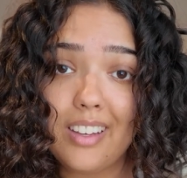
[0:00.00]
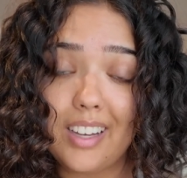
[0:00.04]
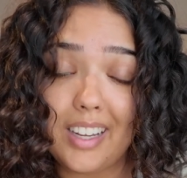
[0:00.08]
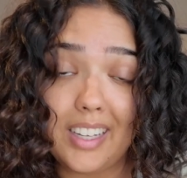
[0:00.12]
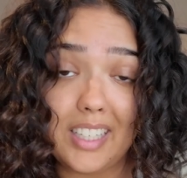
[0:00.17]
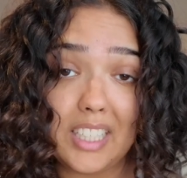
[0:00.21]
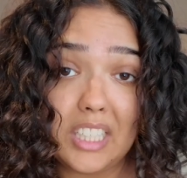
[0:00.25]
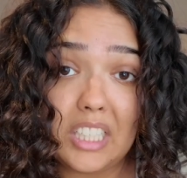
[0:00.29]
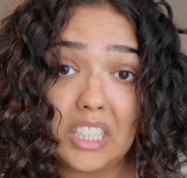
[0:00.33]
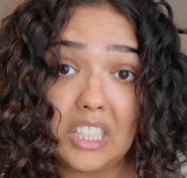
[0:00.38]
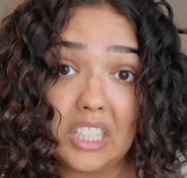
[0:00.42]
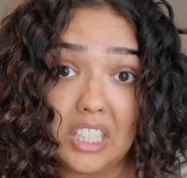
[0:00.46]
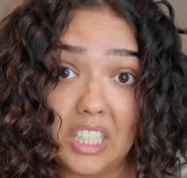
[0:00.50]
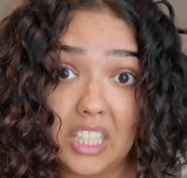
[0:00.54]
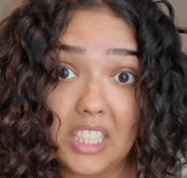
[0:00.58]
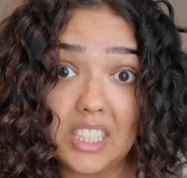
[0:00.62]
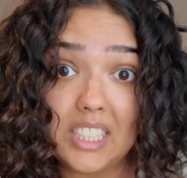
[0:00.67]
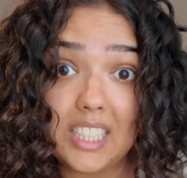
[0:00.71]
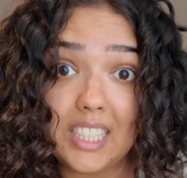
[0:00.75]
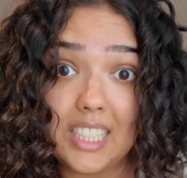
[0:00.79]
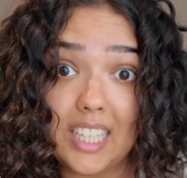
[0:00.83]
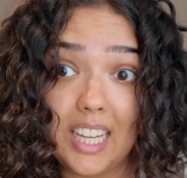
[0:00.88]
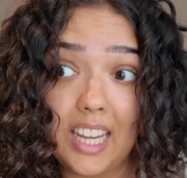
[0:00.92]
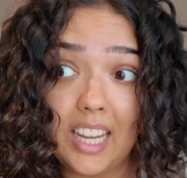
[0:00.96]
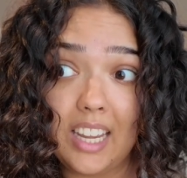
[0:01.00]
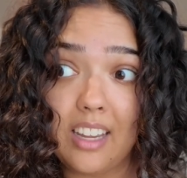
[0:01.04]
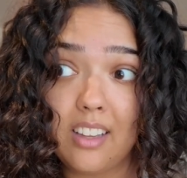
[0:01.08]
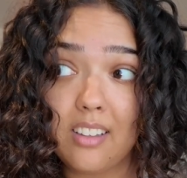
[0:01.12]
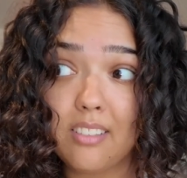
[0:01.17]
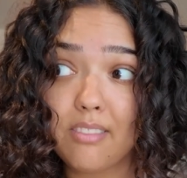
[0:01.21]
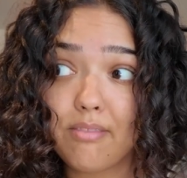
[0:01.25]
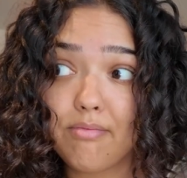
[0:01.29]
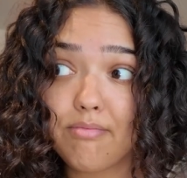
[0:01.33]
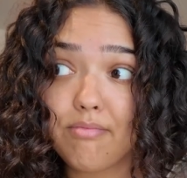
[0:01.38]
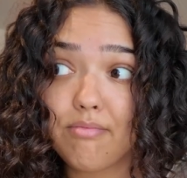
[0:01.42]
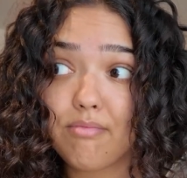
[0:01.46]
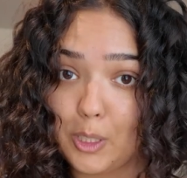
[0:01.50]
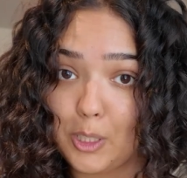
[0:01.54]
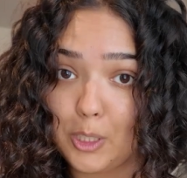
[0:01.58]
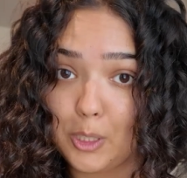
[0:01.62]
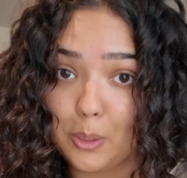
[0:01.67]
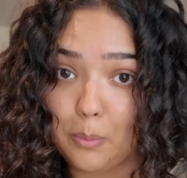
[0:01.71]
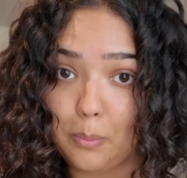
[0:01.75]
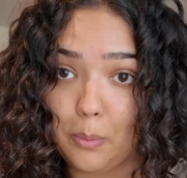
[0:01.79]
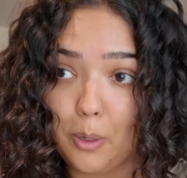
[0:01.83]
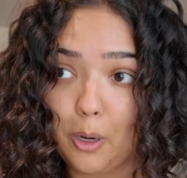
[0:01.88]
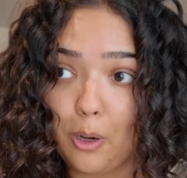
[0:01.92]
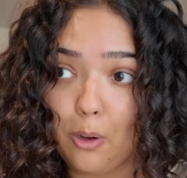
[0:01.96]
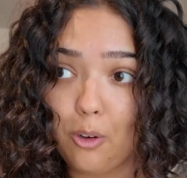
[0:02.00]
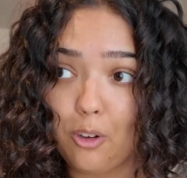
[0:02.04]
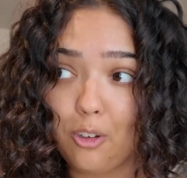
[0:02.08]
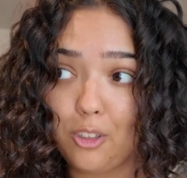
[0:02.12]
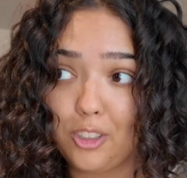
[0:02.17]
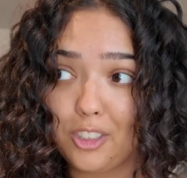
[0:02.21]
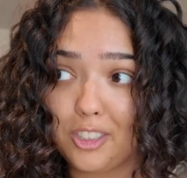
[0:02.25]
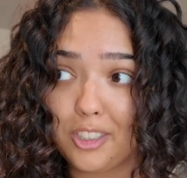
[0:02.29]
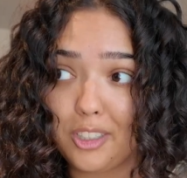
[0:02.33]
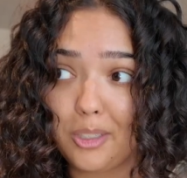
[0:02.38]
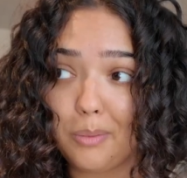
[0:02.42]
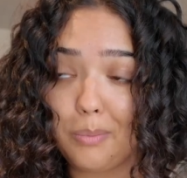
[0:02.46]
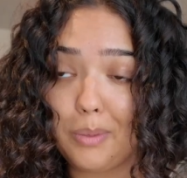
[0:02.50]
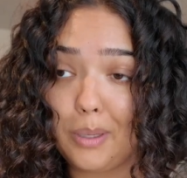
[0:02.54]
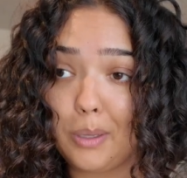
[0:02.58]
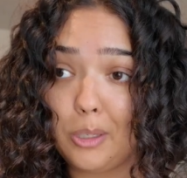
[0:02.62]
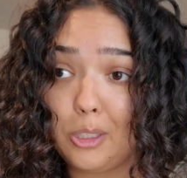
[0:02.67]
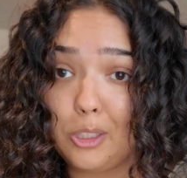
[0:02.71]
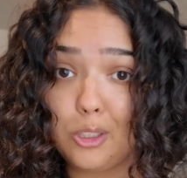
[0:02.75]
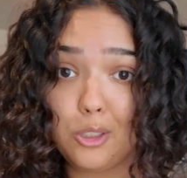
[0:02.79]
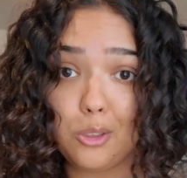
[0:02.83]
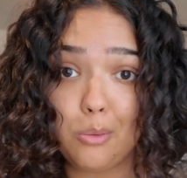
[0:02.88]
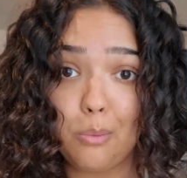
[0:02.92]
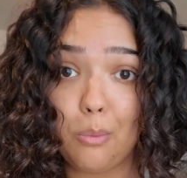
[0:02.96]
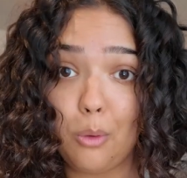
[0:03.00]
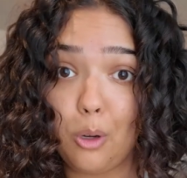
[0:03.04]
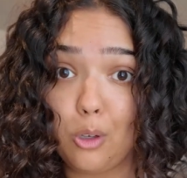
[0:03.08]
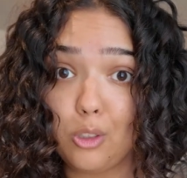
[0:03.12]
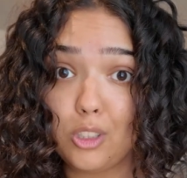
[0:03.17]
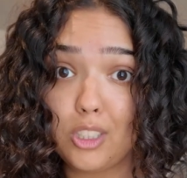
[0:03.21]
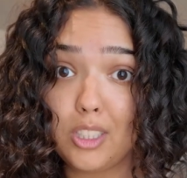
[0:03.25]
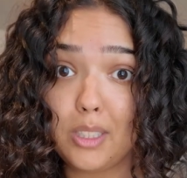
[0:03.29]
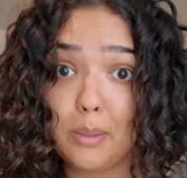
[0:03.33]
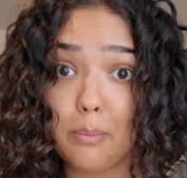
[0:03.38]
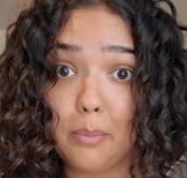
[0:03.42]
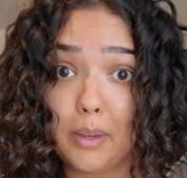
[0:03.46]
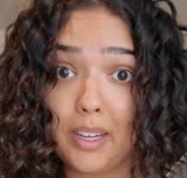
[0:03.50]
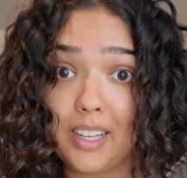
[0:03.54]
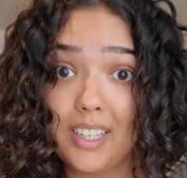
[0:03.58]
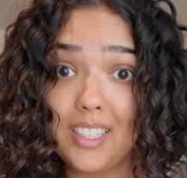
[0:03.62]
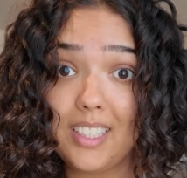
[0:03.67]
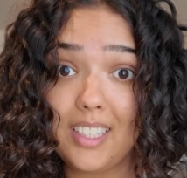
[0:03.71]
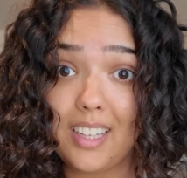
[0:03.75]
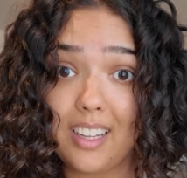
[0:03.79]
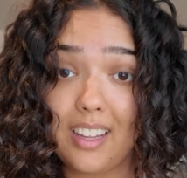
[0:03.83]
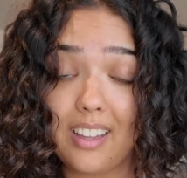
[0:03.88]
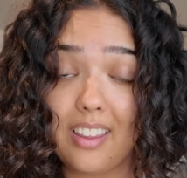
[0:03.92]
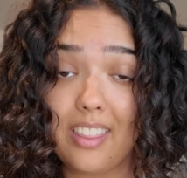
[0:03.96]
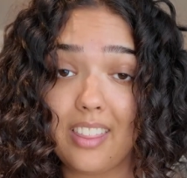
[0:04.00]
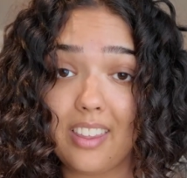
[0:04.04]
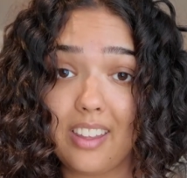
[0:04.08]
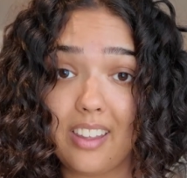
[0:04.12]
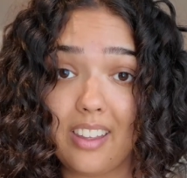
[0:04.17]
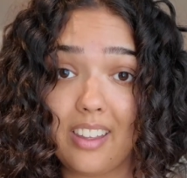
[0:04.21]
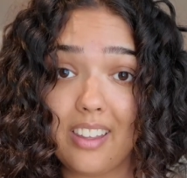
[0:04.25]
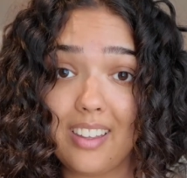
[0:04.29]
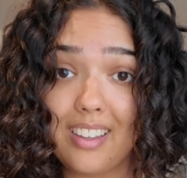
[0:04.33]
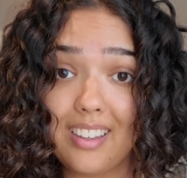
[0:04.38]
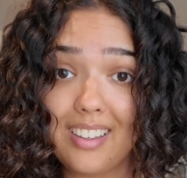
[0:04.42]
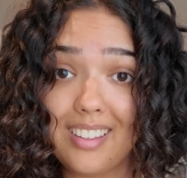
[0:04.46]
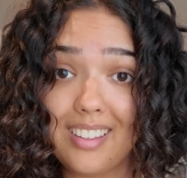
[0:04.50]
I did a lot today, but tomorrow it's gonna be just mostly painting, I think.